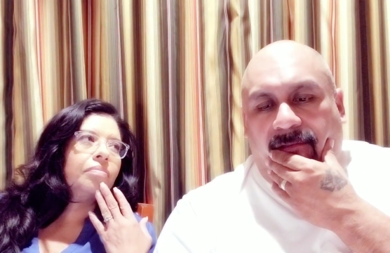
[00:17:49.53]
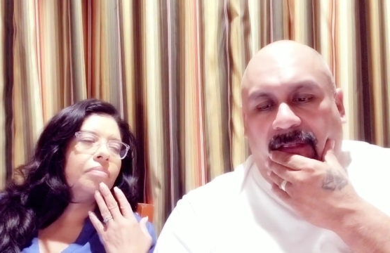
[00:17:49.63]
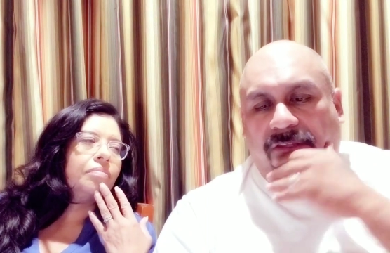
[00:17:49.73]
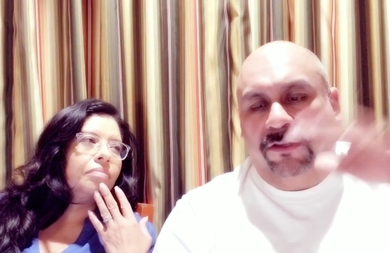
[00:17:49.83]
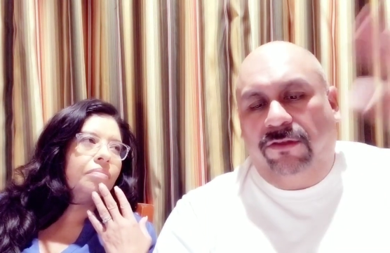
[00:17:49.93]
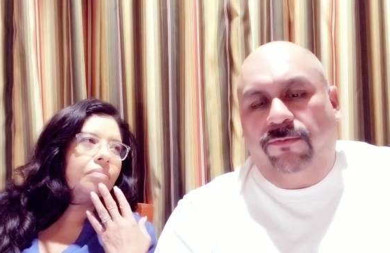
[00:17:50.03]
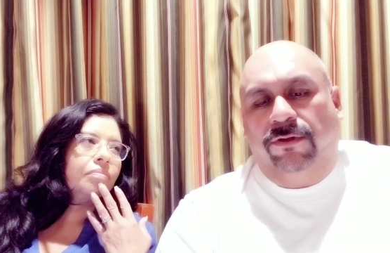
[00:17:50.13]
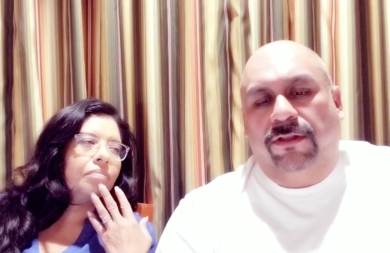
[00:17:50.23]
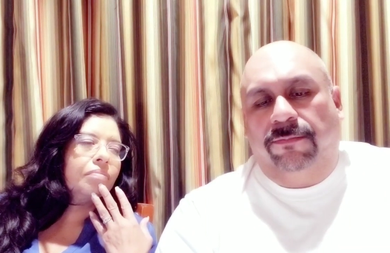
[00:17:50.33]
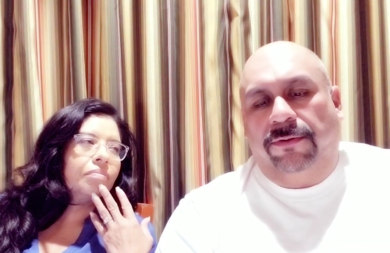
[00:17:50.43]
Speaker 1: he took the
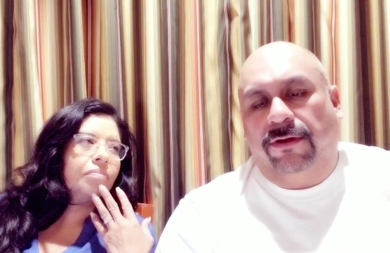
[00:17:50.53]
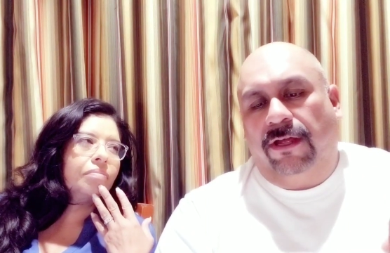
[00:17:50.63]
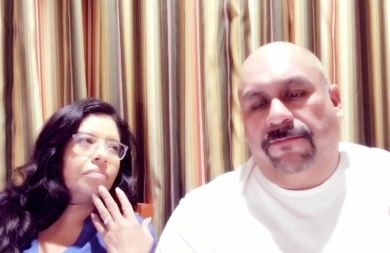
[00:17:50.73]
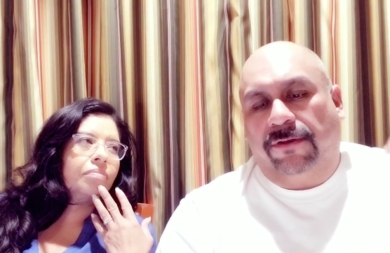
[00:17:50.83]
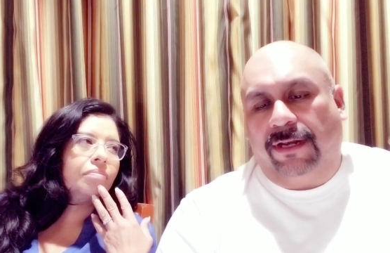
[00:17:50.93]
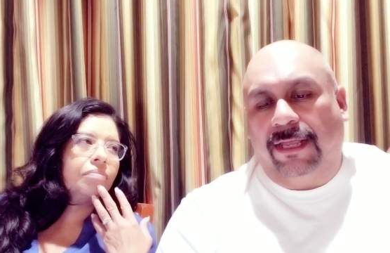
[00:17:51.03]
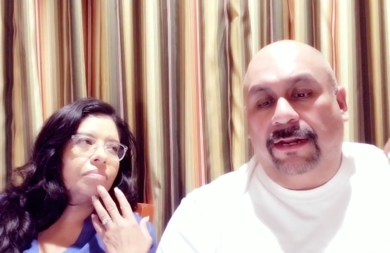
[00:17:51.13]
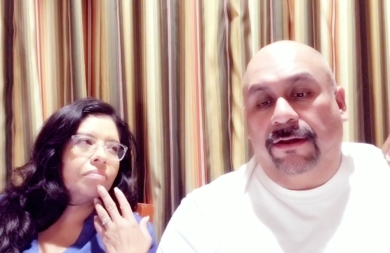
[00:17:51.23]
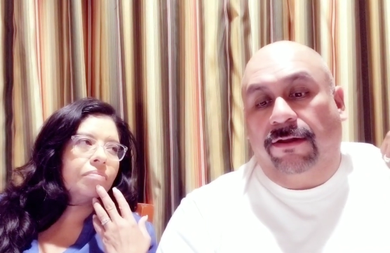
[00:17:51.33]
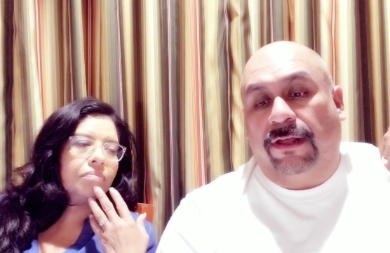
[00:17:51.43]
wood of the burnt offering, laid
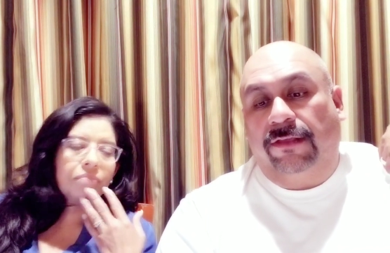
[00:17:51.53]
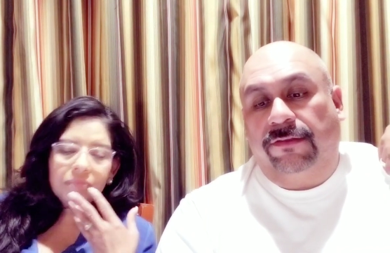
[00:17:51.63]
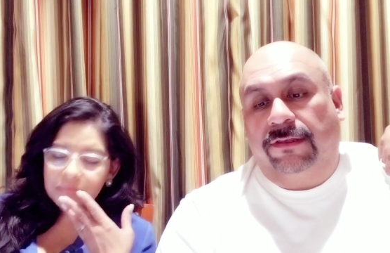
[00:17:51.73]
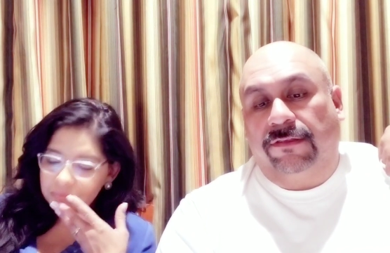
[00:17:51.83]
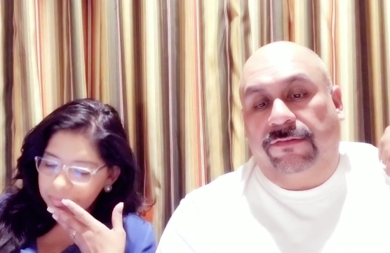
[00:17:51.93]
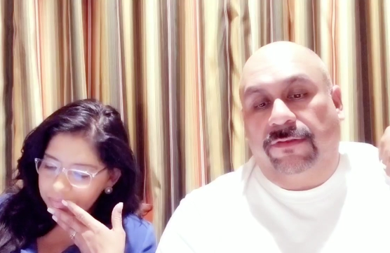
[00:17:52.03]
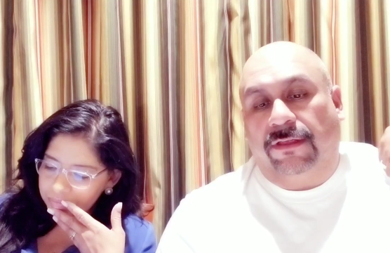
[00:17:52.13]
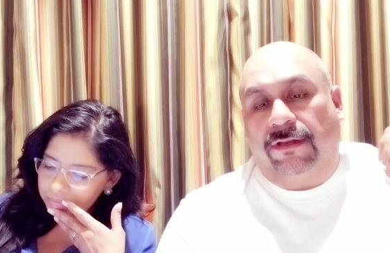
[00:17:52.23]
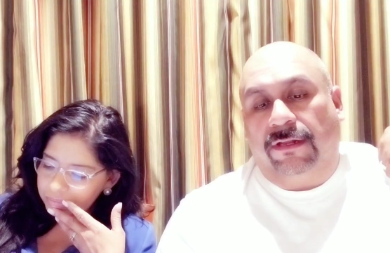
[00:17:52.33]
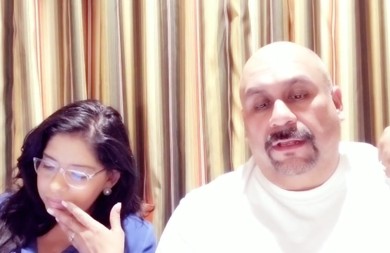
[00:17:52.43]
it on Isaac his
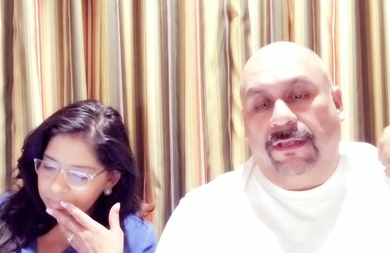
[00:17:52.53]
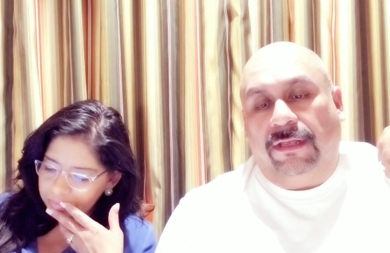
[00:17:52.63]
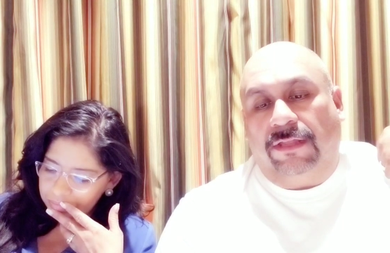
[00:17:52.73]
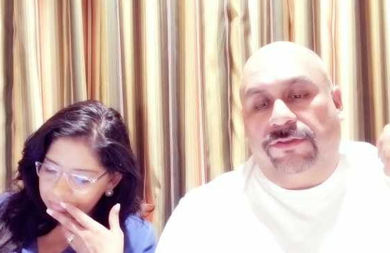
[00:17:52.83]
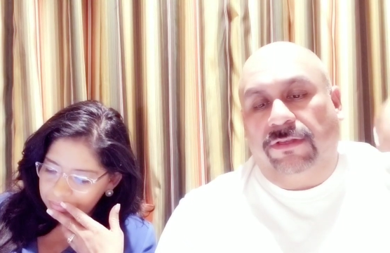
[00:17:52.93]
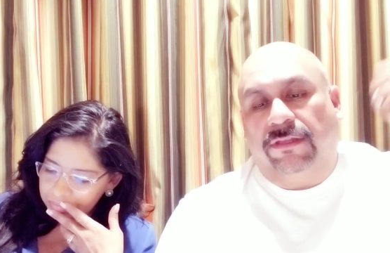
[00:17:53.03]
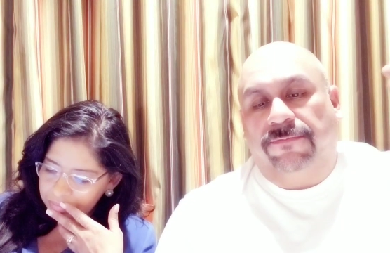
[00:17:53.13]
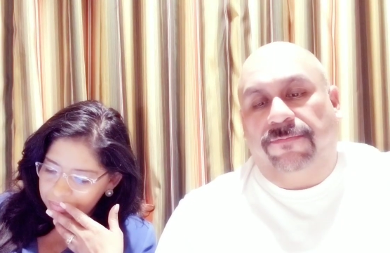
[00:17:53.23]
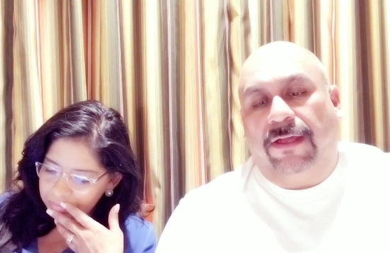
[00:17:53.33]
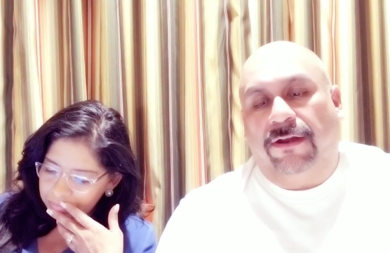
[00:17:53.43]
son, and took the
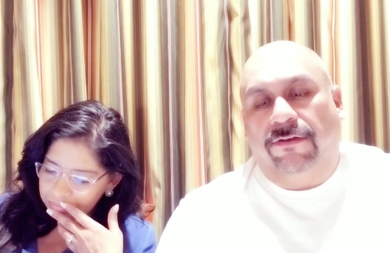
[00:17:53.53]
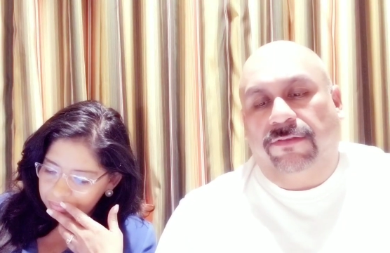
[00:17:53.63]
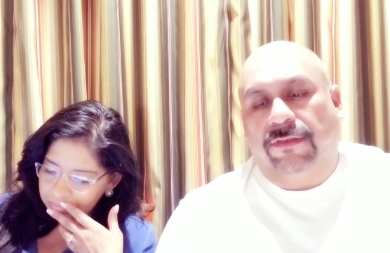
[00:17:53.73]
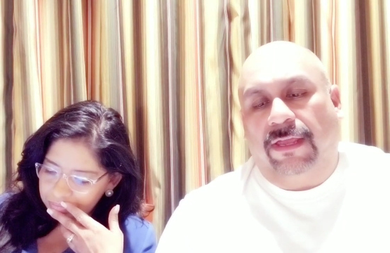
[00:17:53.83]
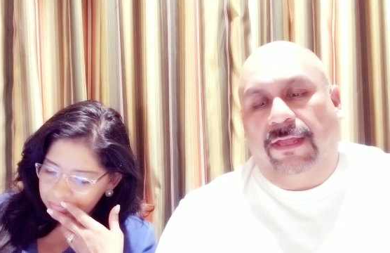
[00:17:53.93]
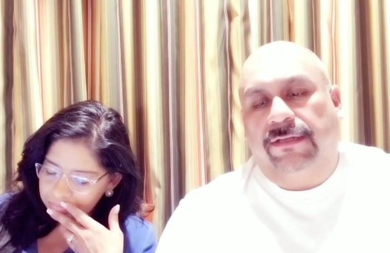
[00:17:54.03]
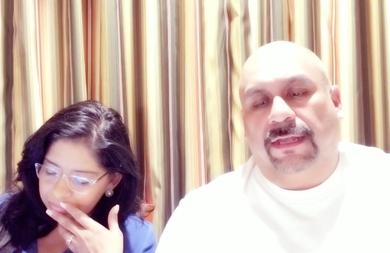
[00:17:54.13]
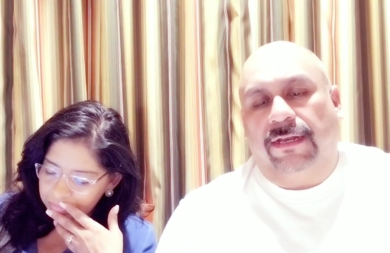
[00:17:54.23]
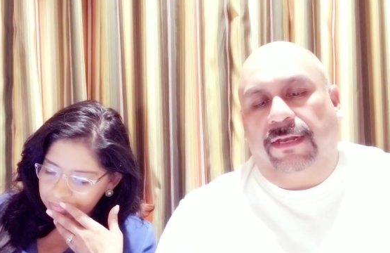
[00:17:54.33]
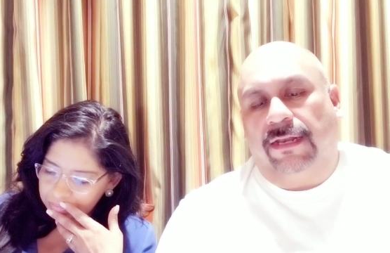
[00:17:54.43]
fire in his hand
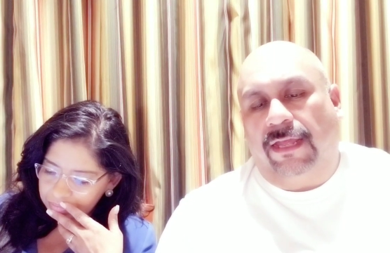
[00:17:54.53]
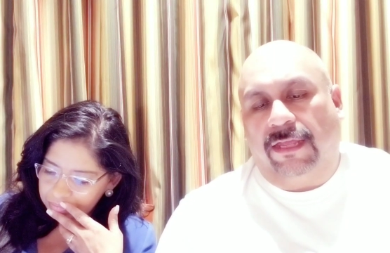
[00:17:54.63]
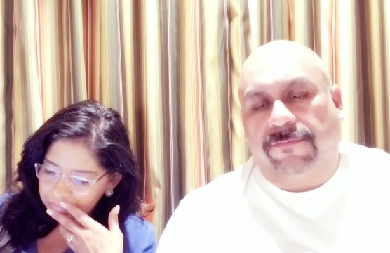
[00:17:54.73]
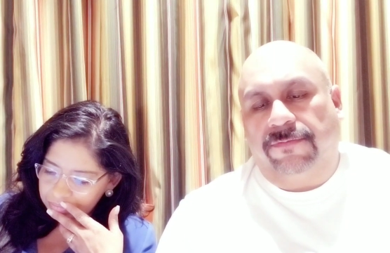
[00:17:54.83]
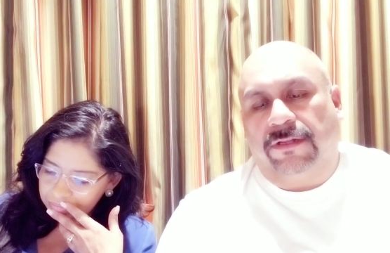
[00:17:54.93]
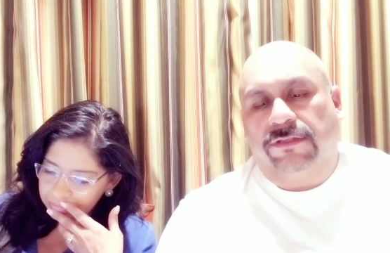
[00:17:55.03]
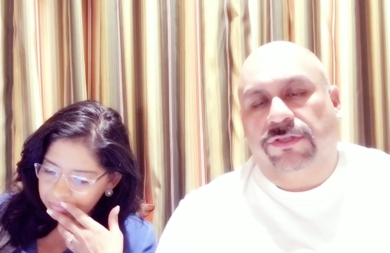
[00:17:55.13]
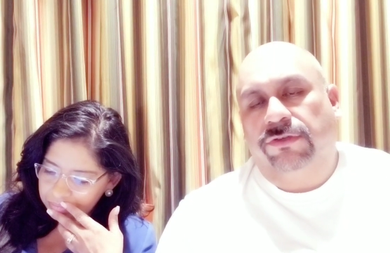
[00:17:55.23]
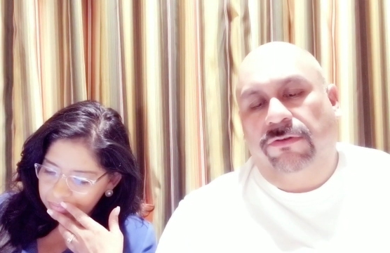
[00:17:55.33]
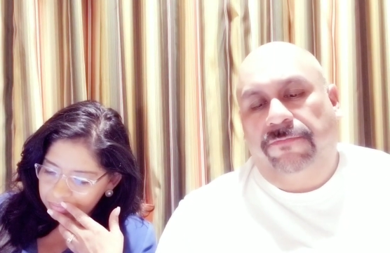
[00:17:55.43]
and a knife, and the
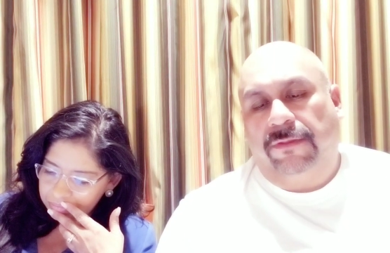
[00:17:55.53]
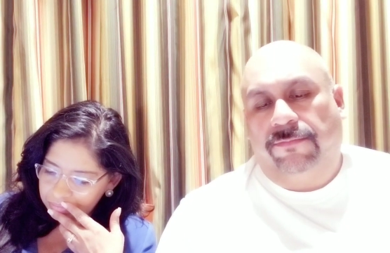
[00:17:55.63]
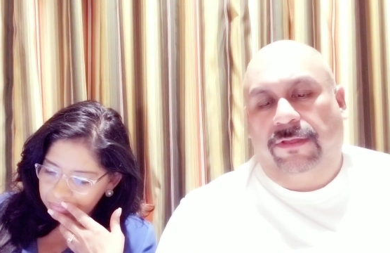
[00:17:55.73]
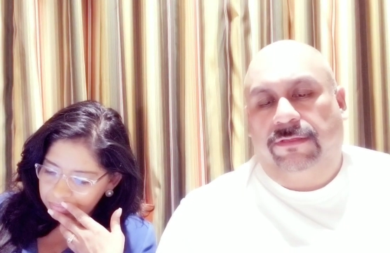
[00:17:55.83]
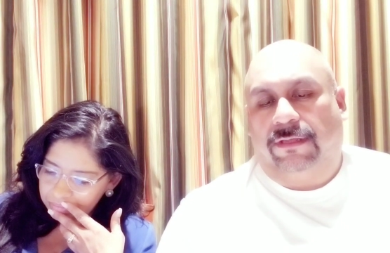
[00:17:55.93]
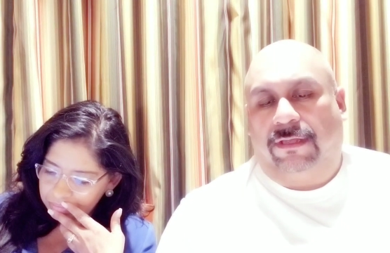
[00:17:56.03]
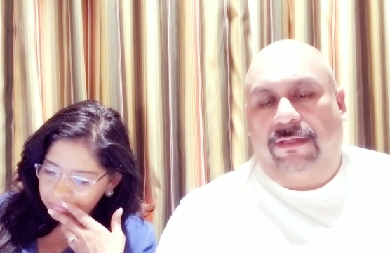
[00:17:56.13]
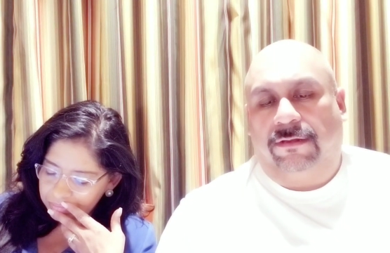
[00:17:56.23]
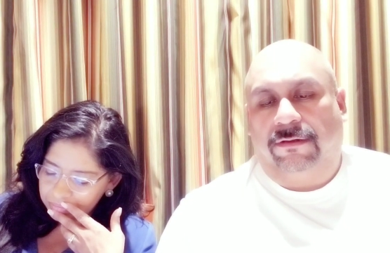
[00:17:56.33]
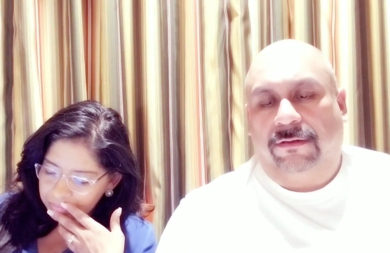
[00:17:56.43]
two of them went
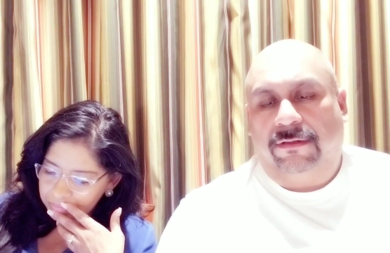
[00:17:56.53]
together.